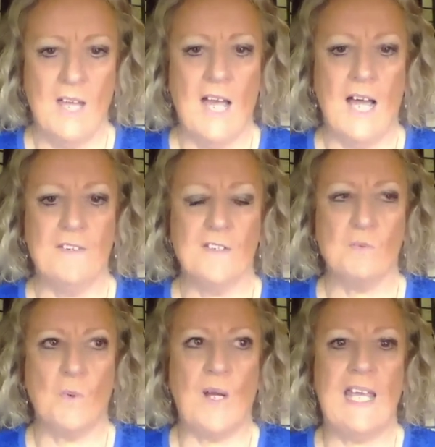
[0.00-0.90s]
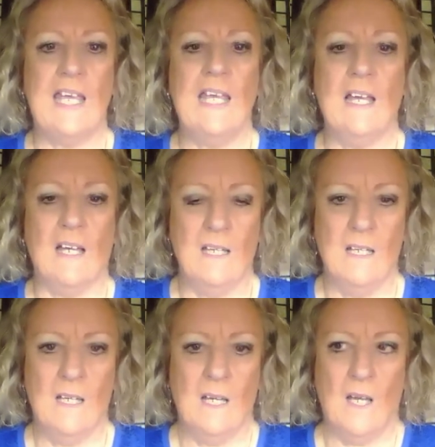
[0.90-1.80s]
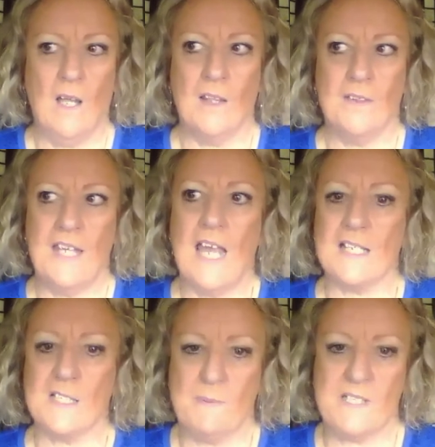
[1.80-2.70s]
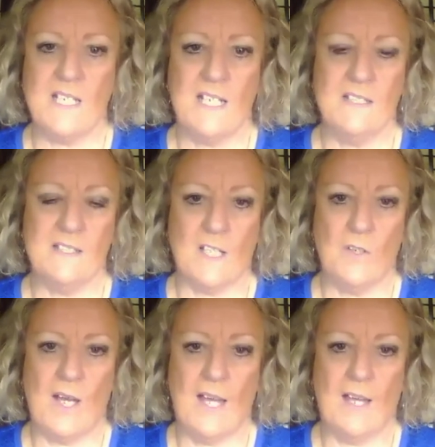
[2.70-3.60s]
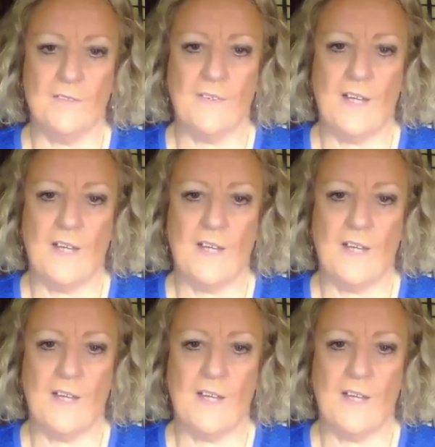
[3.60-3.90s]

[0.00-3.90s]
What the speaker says: Others will hear the expertise that you have.